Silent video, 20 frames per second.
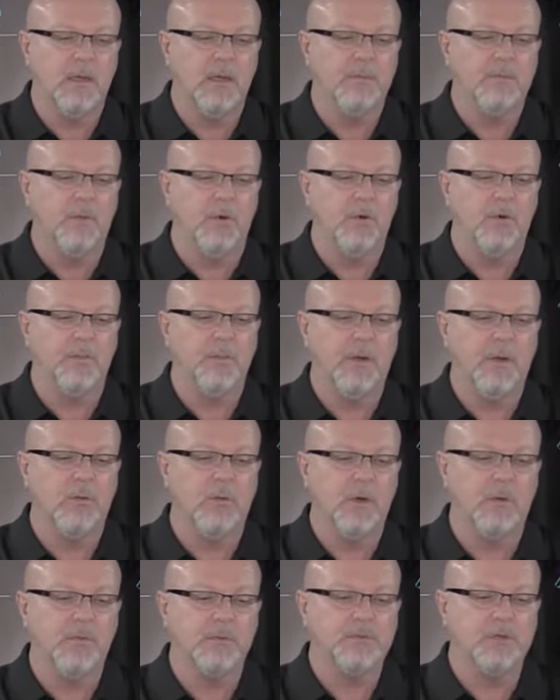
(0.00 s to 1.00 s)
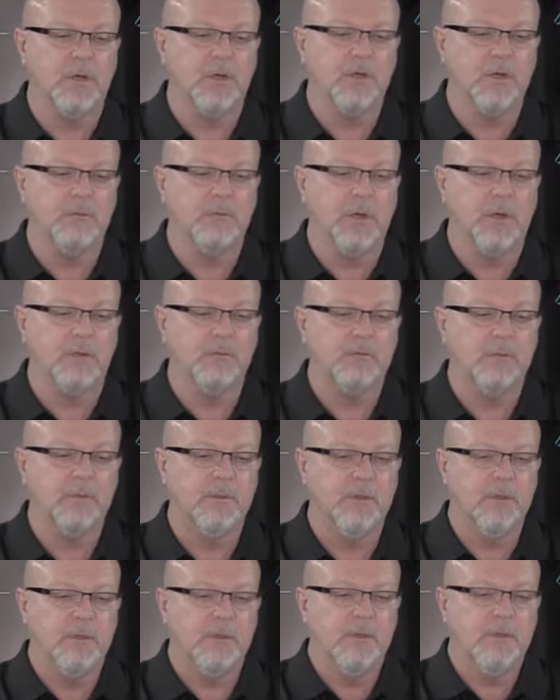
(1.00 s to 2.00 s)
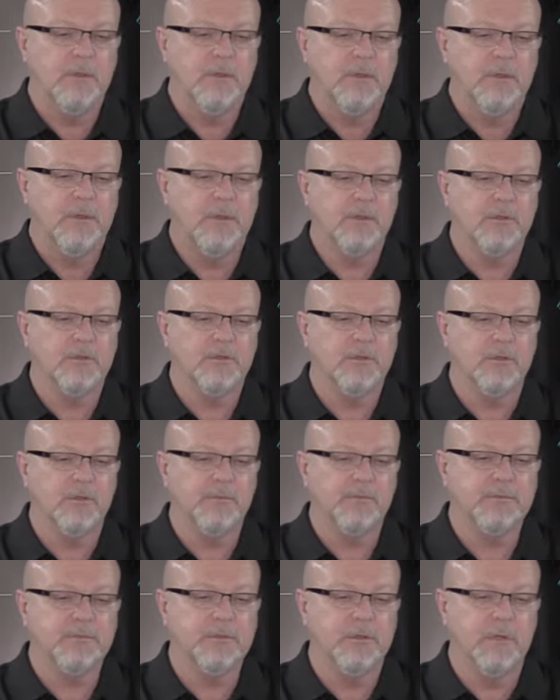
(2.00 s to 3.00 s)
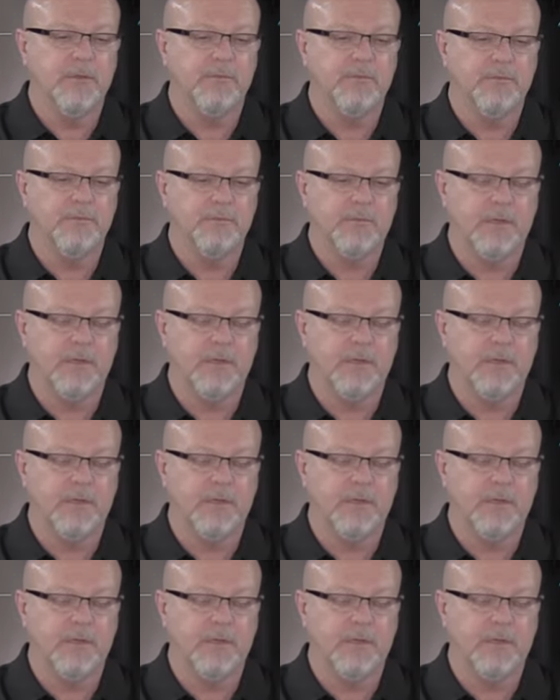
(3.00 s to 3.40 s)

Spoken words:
more about what we're talking about in terms of